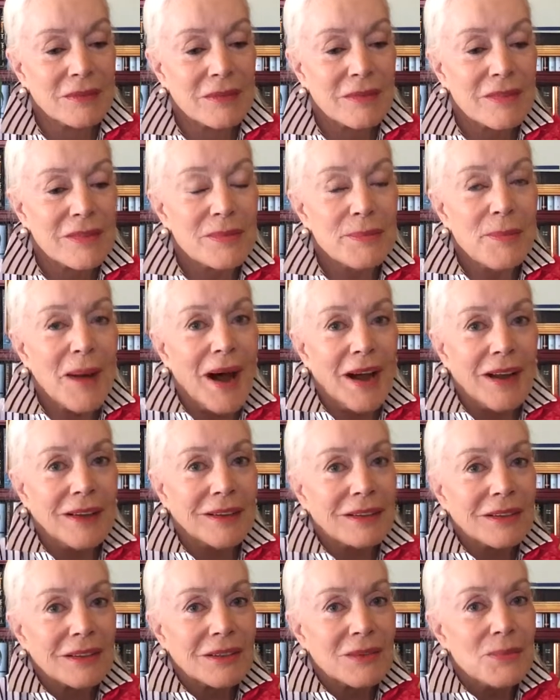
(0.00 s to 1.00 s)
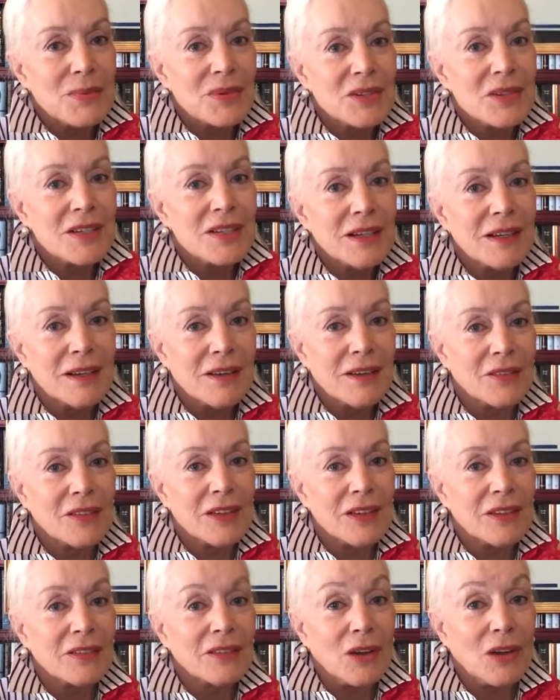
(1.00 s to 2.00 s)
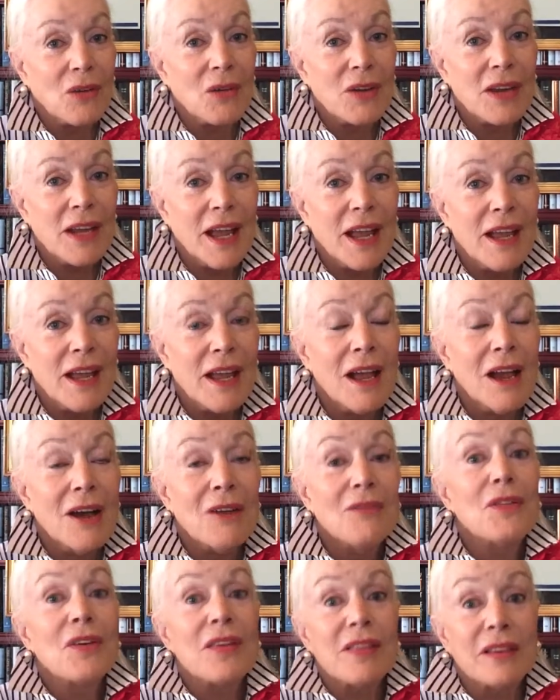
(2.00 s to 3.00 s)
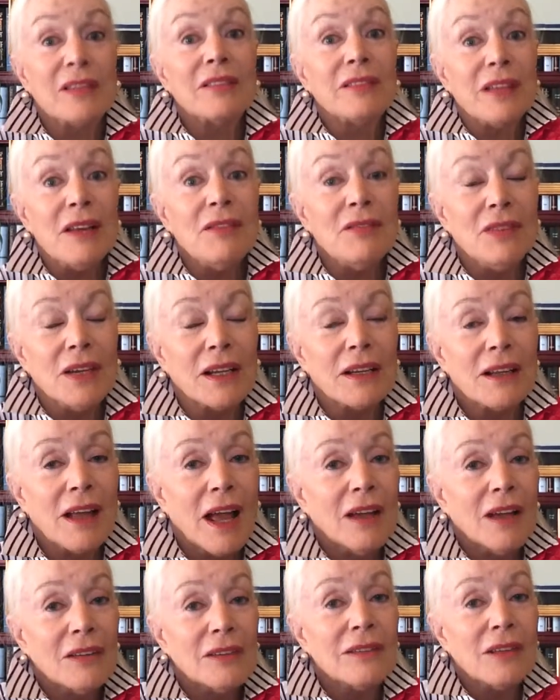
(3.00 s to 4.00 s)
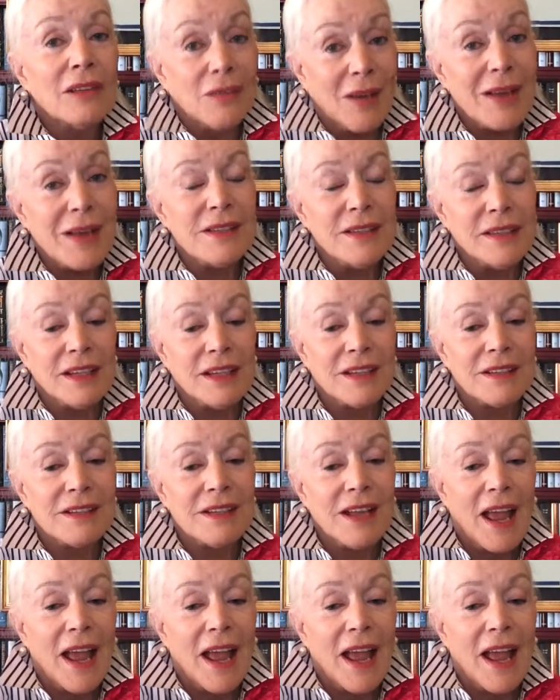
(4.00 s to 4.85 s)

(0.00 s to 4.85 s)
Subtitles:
smile and pretend everything's okay for this evening. So I did.